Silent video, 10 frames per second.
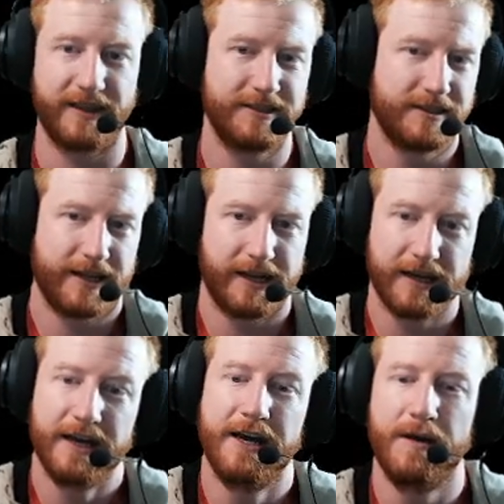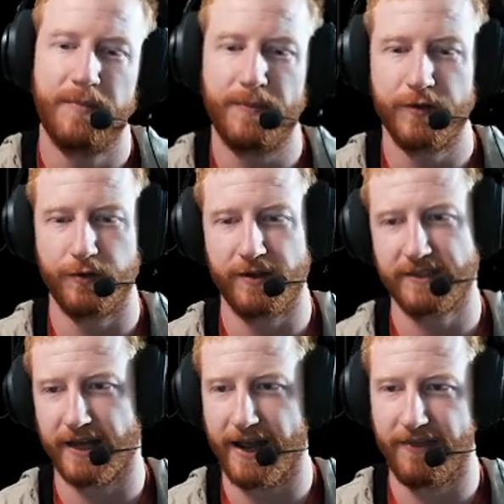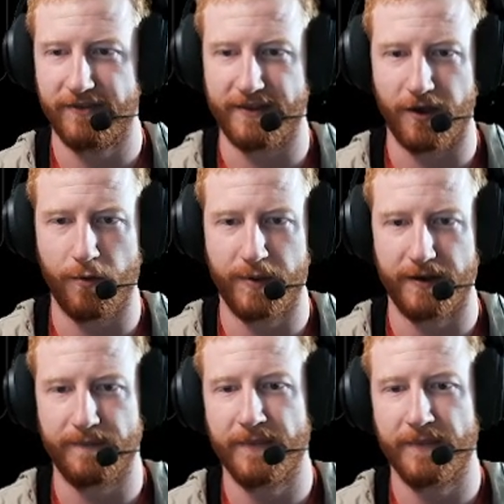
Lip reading: This is like people doing science in the open,